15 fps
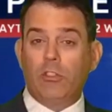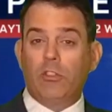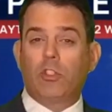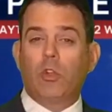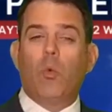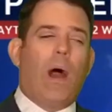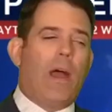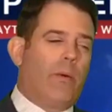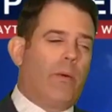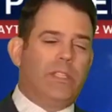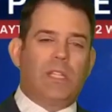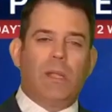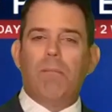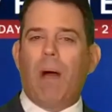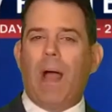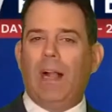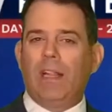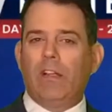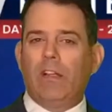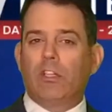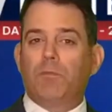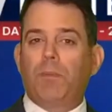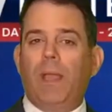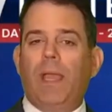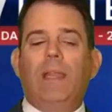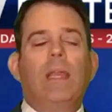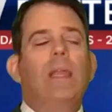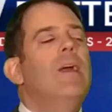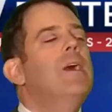So why do I say mild air expanding?